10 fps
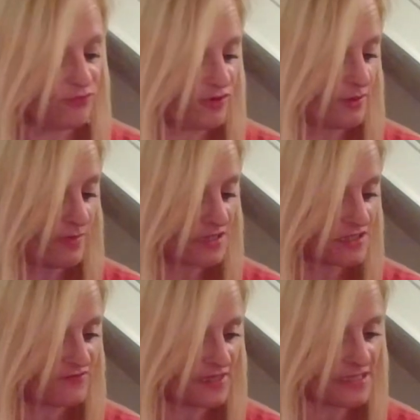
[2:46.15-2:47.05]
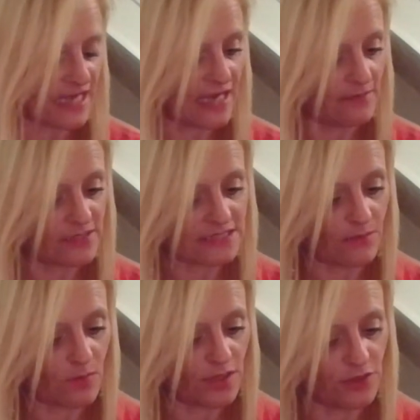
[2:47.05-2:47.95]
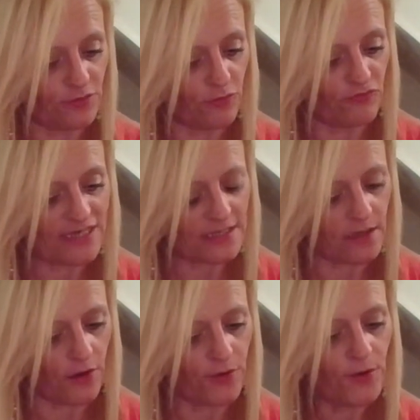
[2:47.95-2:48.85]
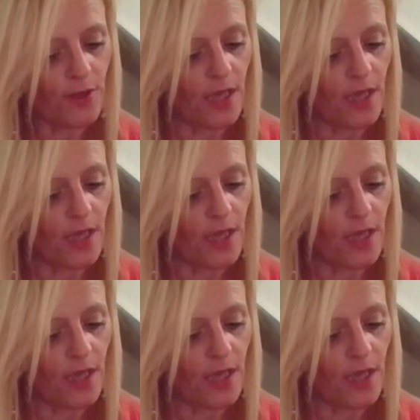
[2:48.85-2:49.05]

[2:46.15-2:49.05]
pretty much figured out, and it's someone you already know,